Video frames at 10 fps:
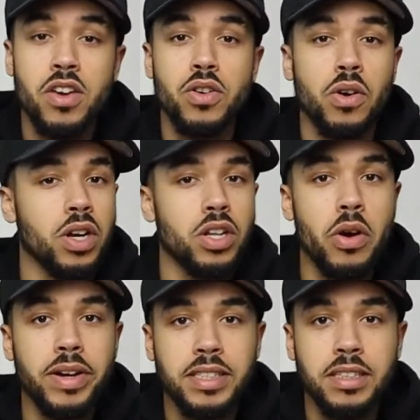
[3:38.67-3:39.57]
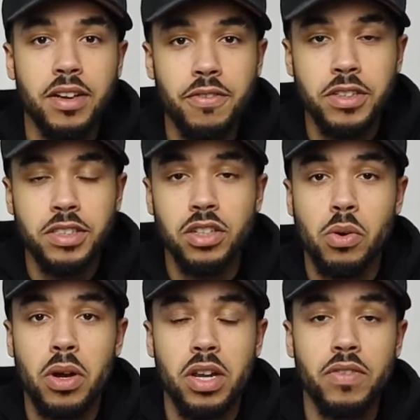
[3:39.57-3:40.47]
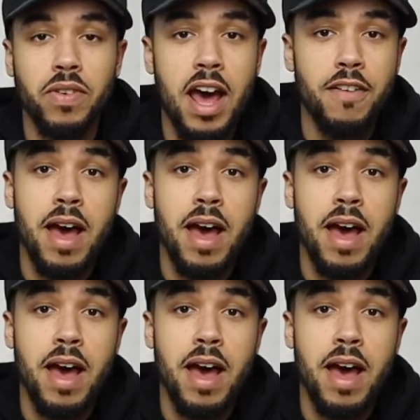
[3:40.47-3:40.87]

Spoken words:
You're not gonna notice the difference in your quality of life.